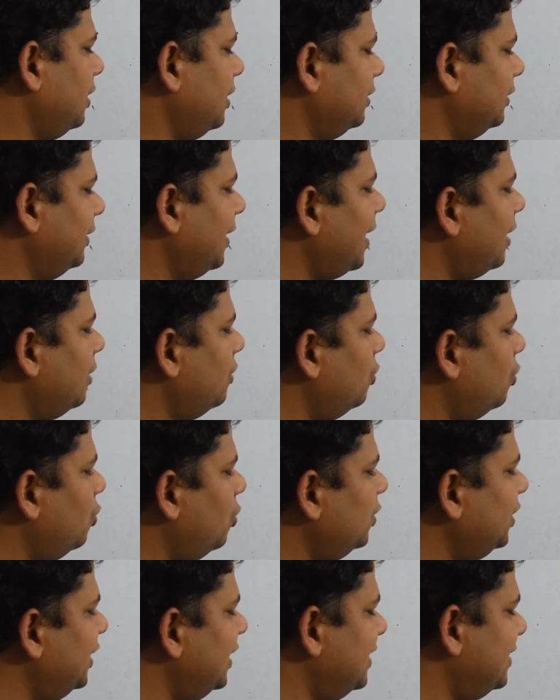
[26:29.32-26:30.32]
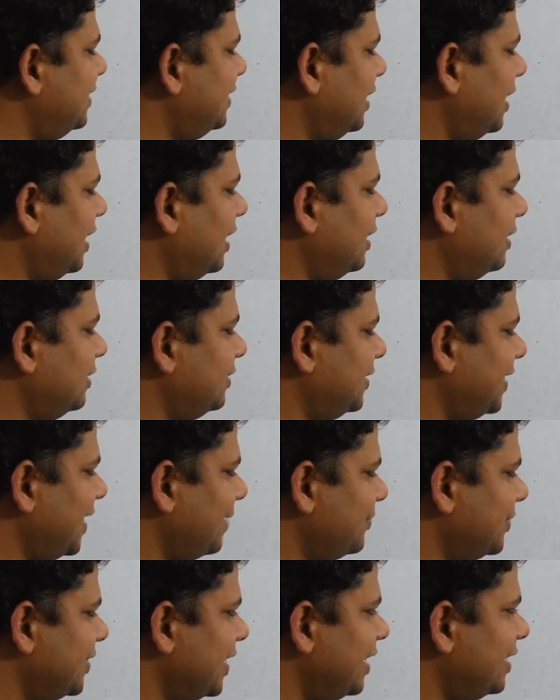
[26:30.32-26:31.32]
they grow these
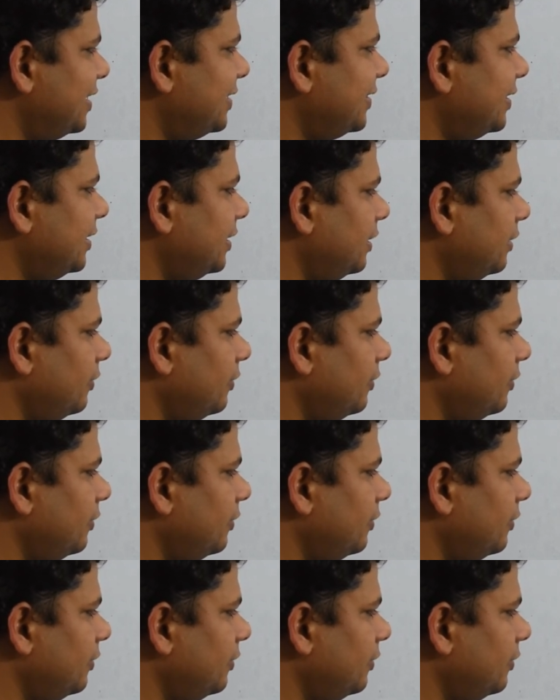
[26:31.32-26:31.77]
stem cells,